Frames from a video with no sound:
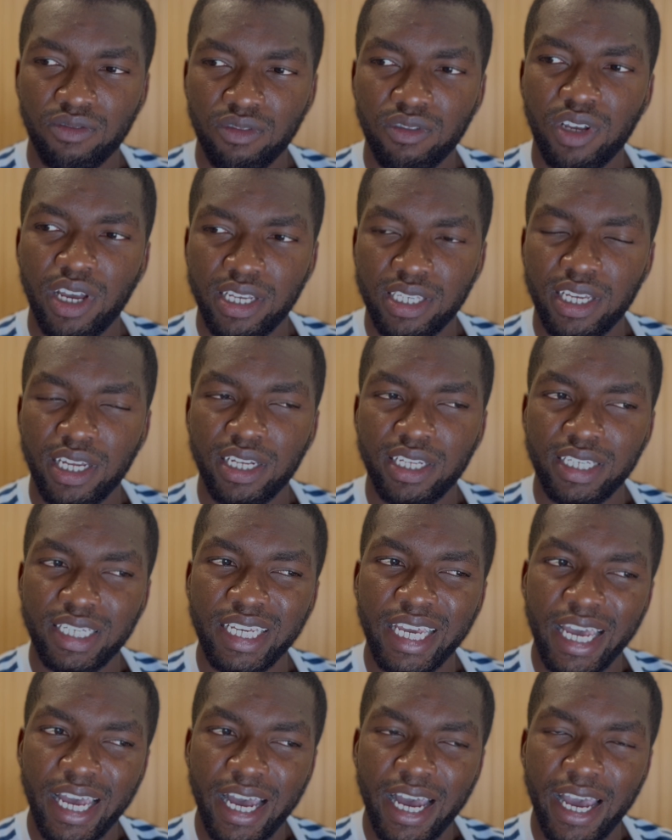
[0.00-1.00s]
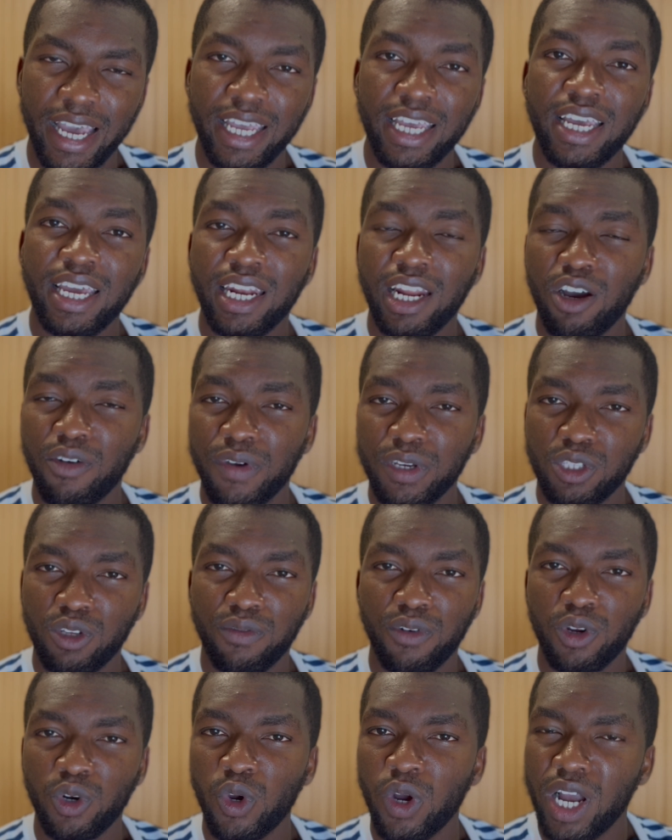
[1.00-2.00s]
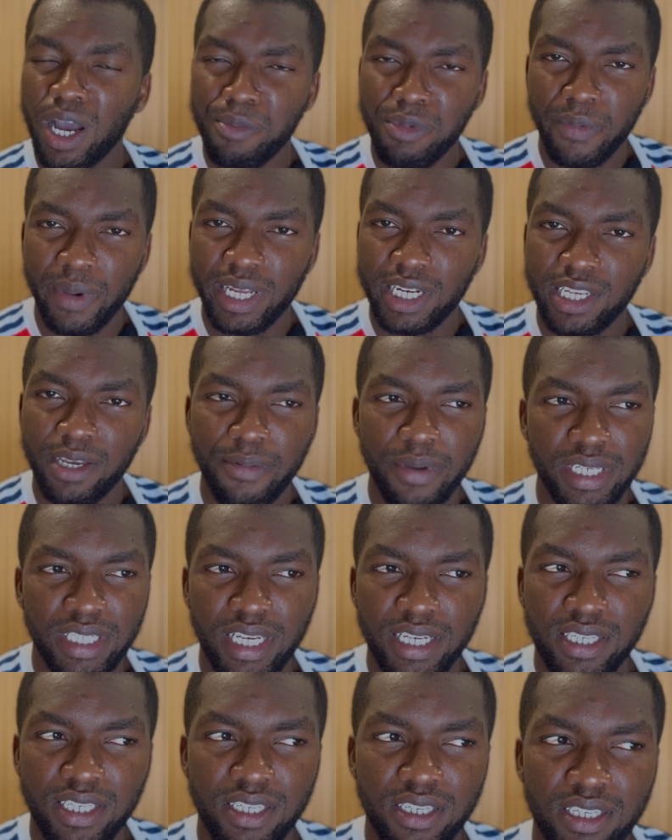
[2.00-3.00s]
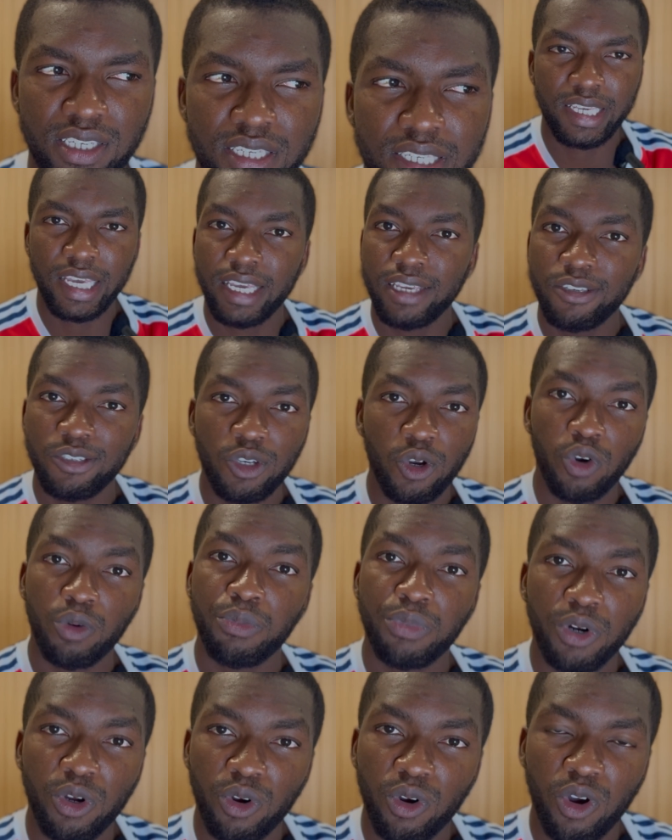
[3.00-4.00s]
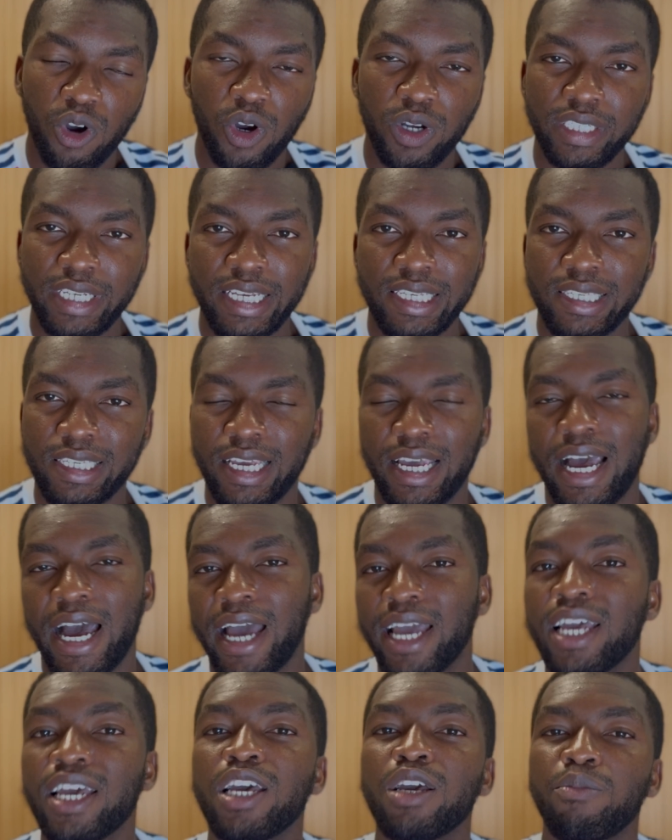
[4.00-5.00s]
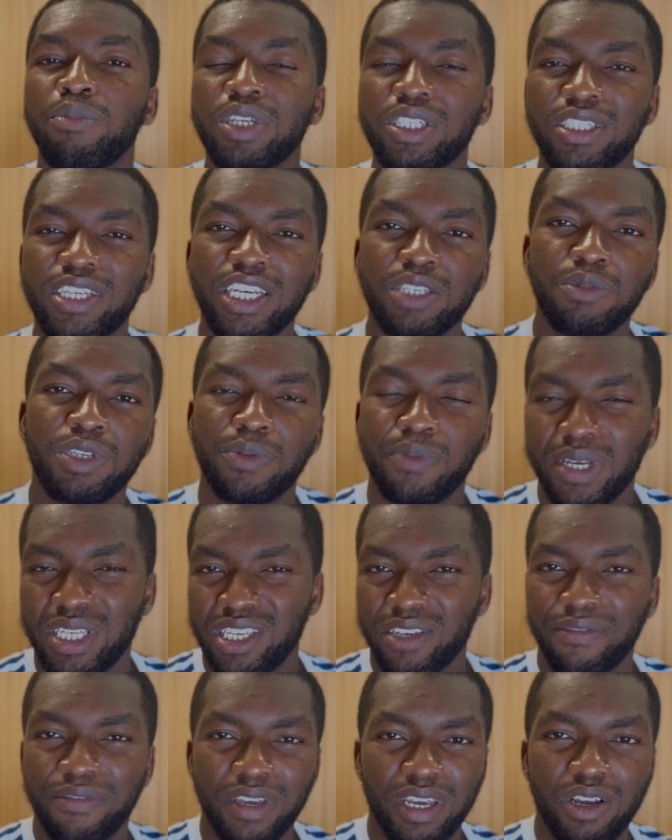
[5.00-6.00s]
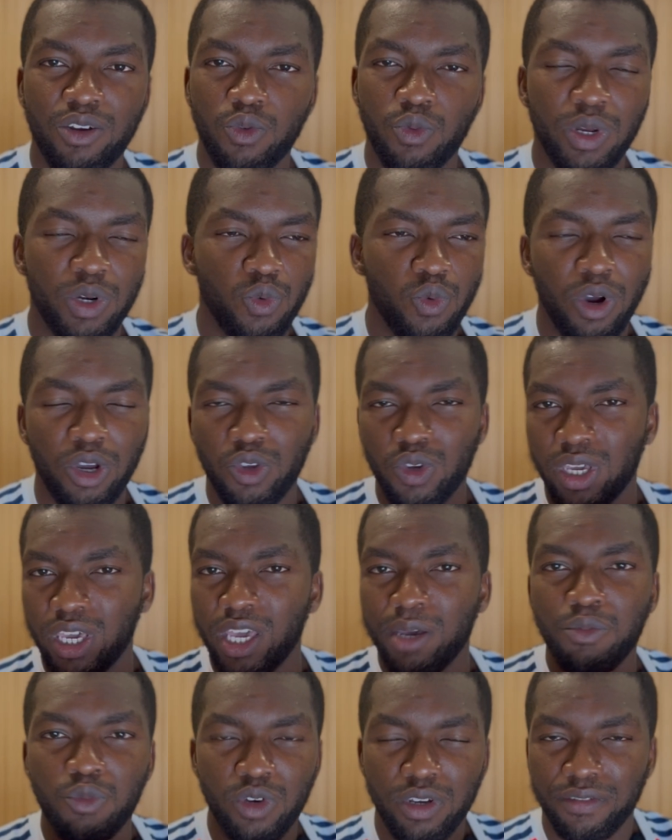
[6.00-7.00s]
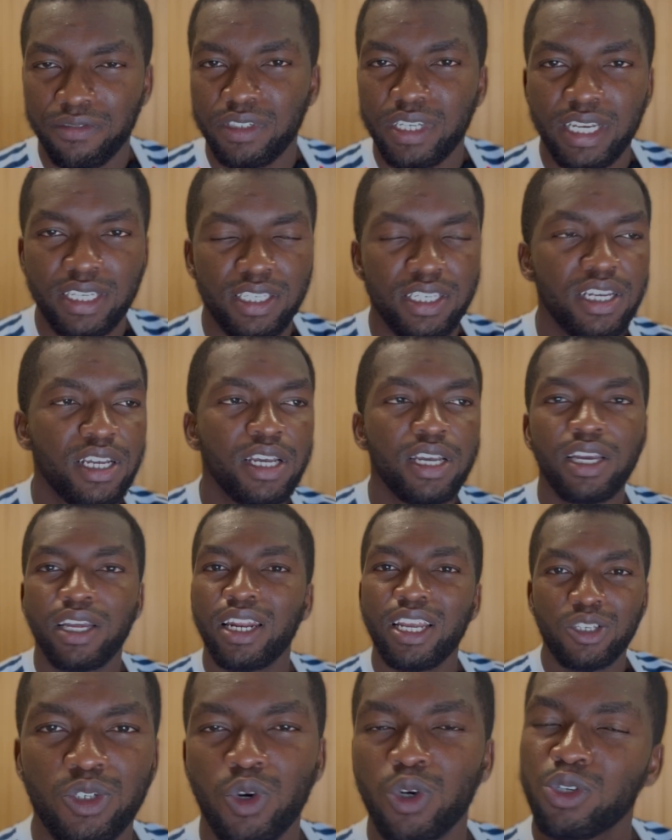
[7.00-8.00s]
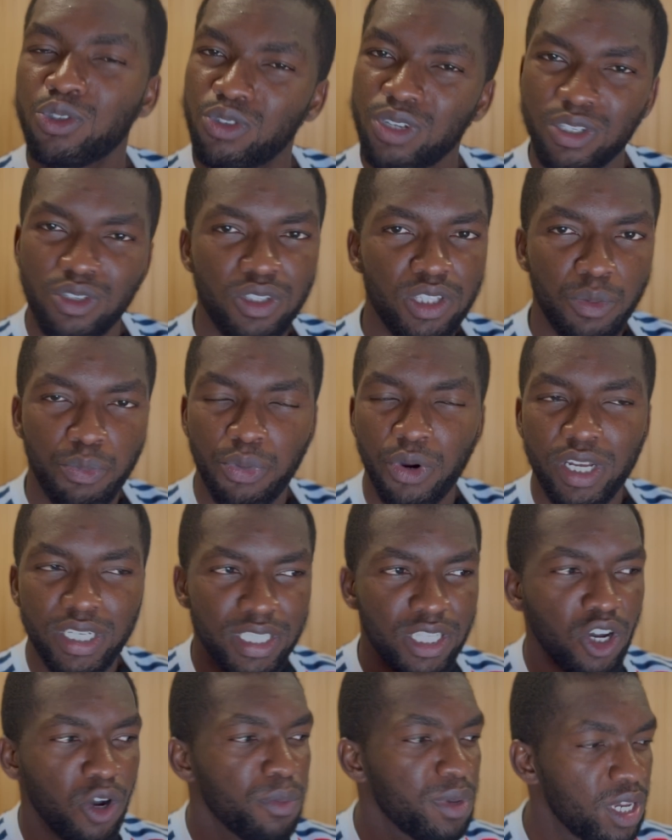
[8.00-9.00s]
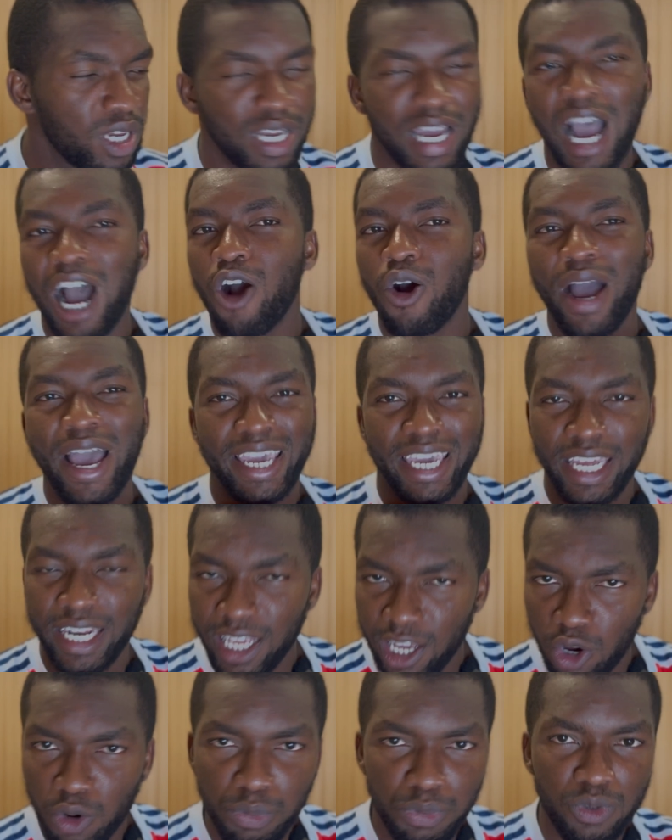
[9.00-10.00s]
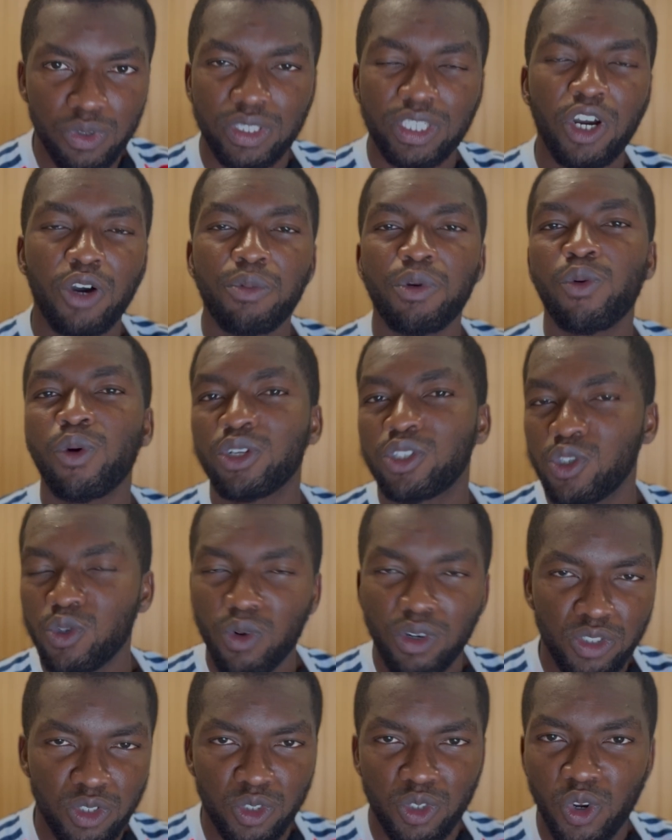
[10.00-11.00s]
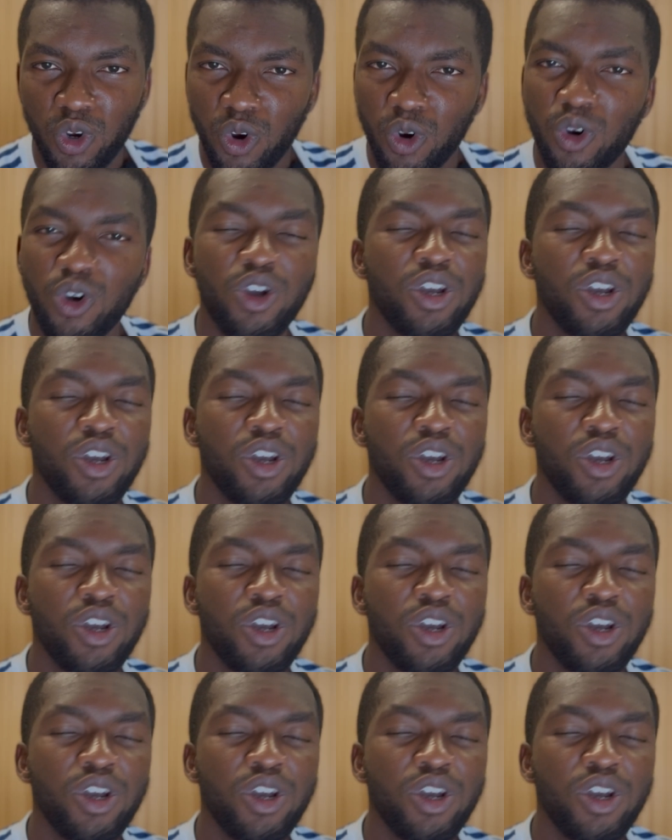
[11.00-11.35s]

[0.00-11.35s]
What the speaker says: I said, "Yeah, hi." Now, first of all, don't come in my DM and just say "yo, bro" or just say hi. Please just be specific with what you came with. Just let's go straight to the point. Tell me how I can help you. Tell me what you want to know.